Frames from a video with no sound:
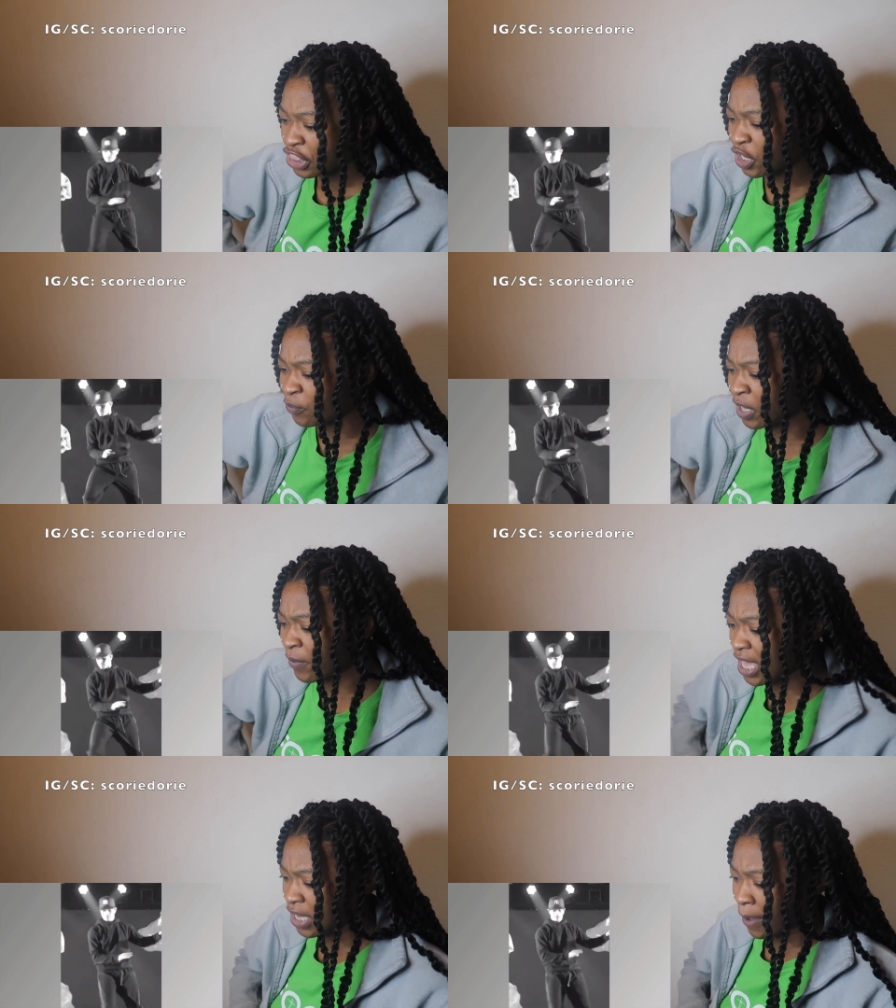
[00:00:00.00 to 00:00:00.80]
Then we
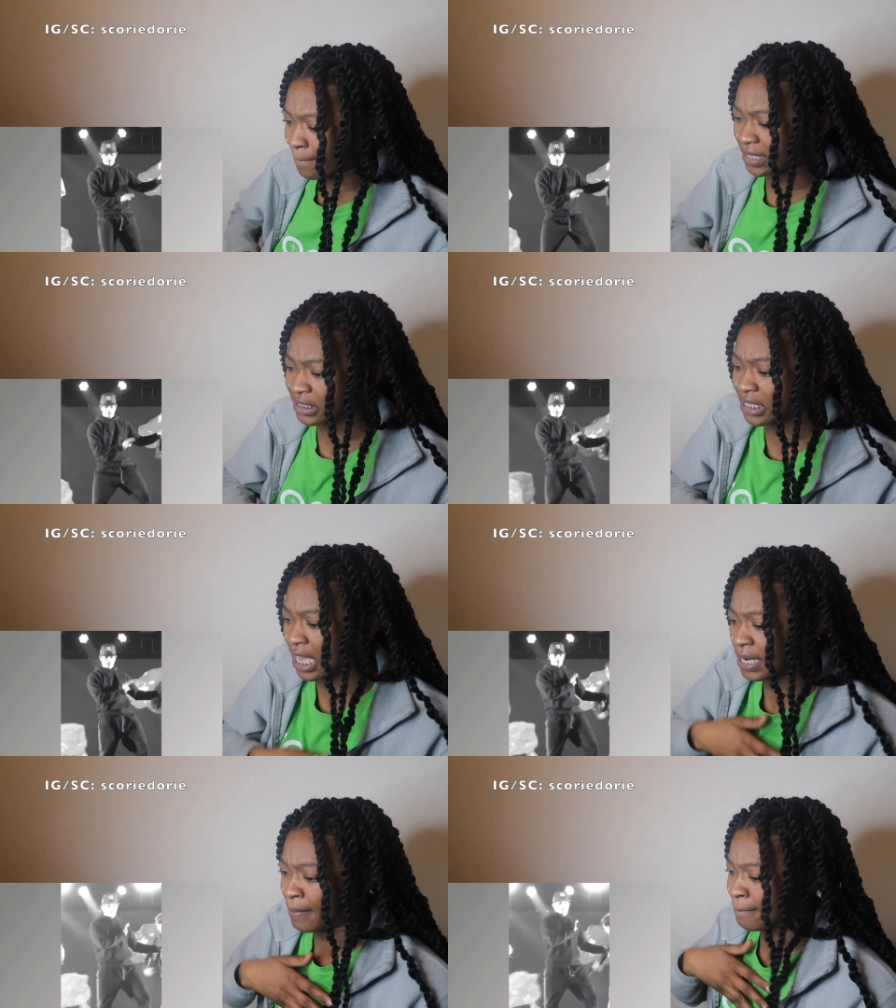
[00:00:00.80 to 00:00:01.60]
wake up
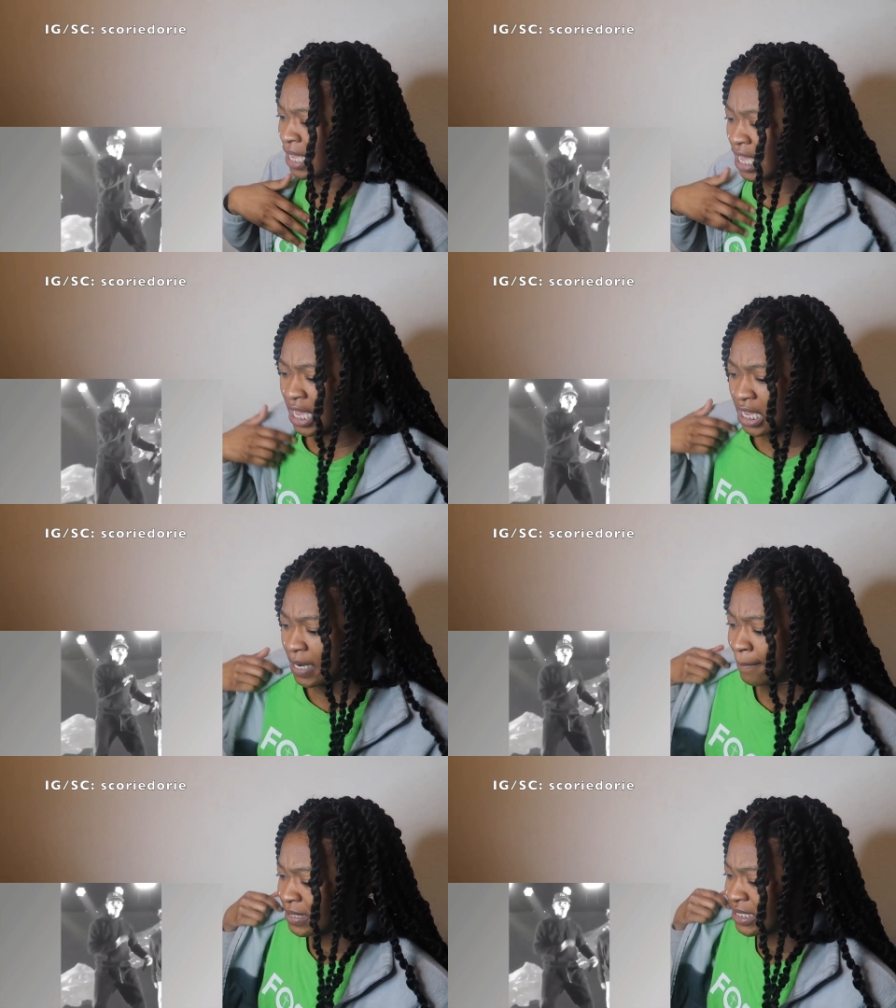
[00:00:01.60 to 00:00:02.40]
inside the mind.